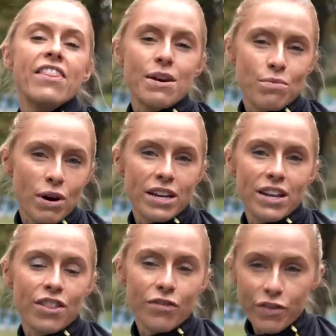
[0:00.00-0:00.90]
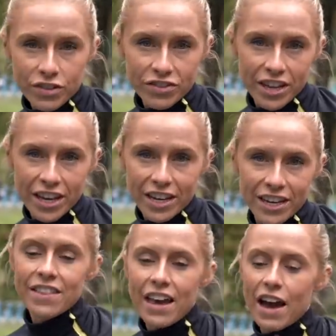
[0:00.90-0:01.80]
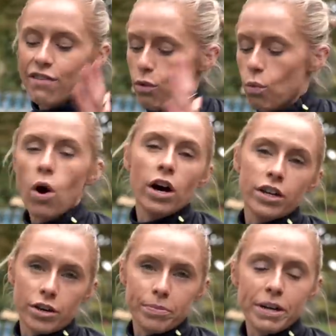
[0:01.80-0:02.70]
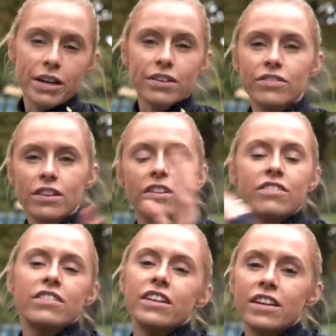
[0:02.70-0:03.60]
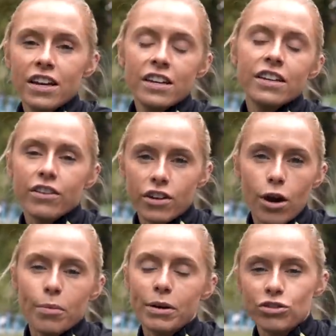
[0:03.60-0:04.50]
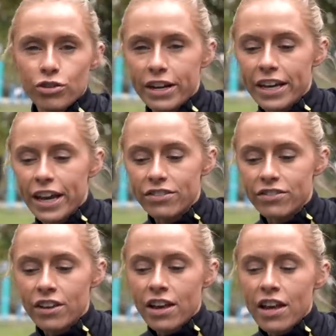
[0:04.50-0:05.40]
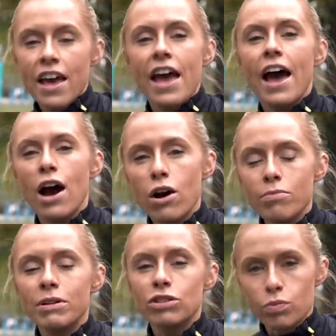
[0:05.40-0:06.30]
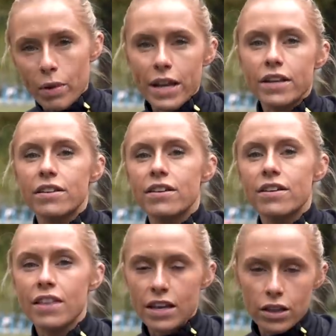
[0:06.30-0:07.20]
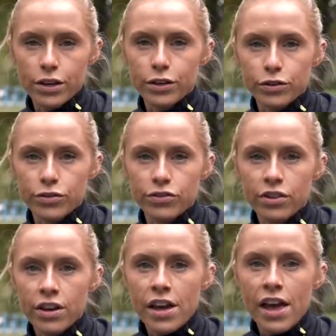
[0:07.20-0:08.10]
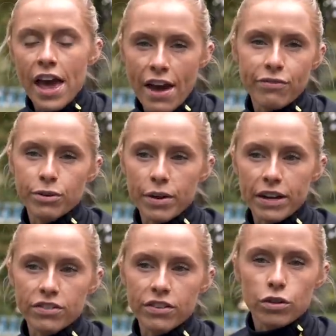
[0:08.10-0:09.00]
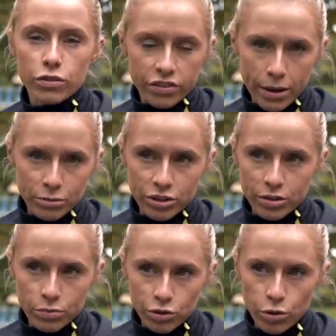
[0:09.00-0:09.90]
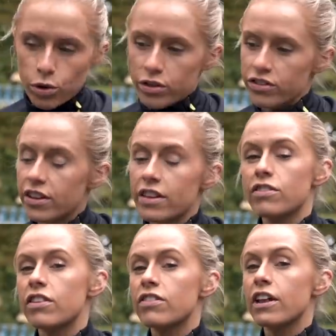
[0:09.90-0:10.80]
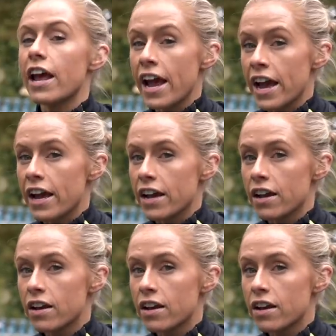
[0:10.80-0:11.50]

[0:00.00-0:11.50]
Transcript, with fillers: And then what, the first thing, they have water, because let's see down in the comments, try and guess how much weight they lose every race. Lewis Hamilton was quoted saying this. Is it A,